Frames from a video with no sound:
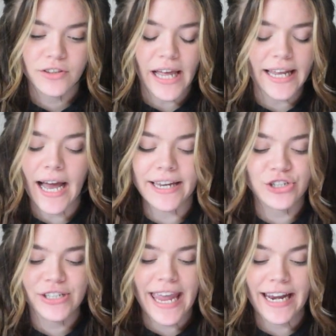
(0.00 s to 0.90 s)
Like, I
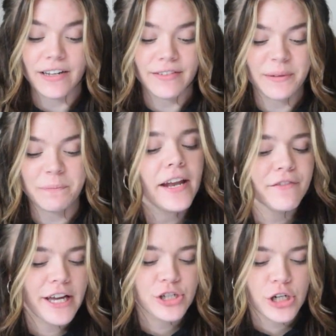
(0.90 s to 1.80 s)
just can't even.
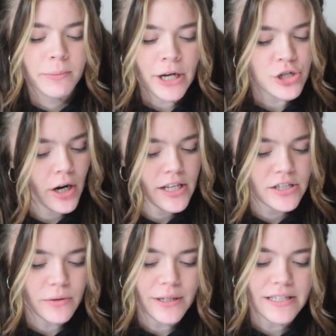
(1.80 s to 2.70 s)
Invasion by Jon
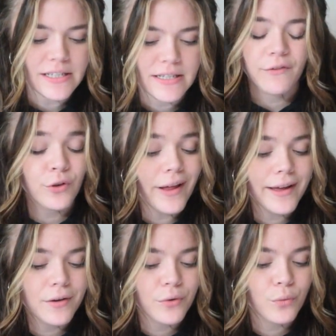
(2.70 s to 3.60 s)
S. Lewis. If you
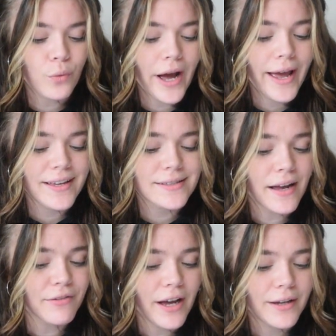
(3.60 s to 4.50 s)
like YA
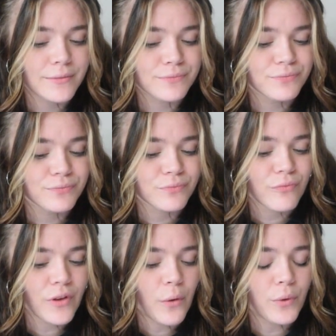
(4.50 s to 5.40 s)
sci-fi
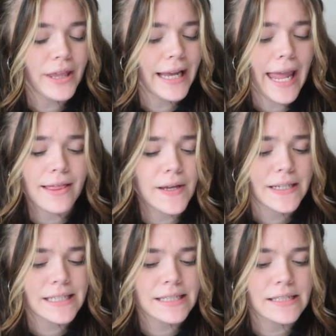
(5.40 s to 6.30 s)
with like
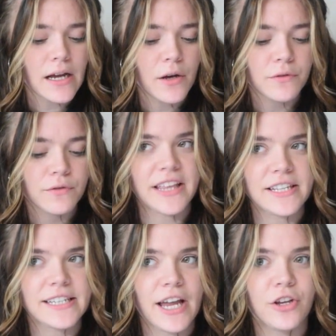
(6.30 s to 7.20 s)
aliens and stuff, and
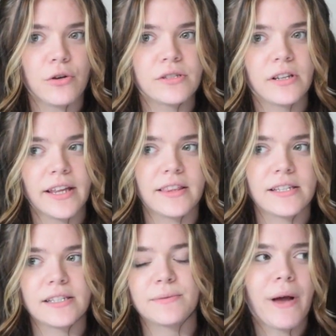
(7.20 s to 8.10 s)
this kid goes to like
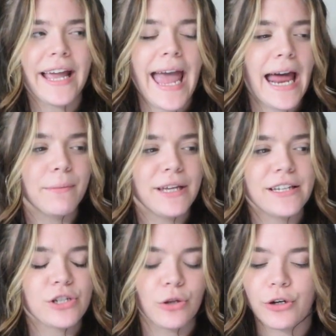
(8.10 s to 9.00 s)
this
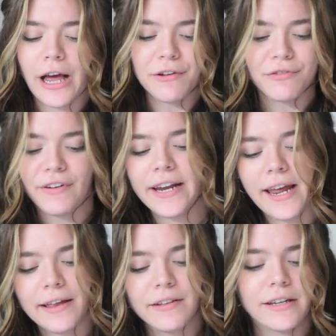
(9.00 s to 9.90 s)
academy to learn how to fight
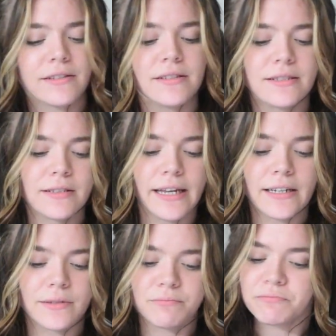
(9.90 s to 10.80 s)
aliens,
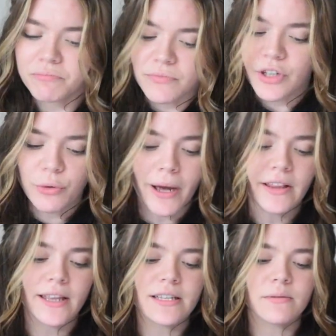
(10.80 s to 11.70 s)
like you might
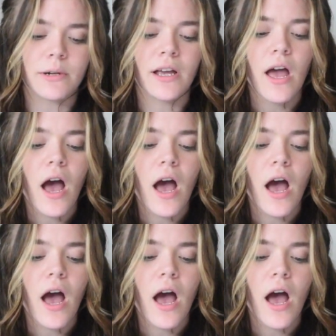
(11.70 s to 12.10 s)
like this one.